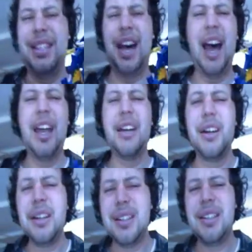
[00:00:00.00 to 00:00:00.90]

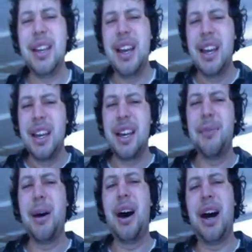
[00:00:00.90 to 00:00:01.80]
Tires?
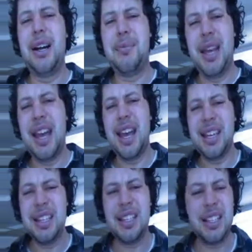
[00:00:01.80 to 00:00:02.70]
Come on,
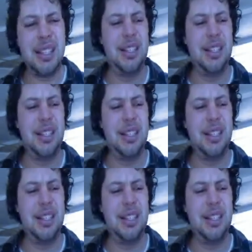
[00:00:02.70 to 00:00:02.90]
man!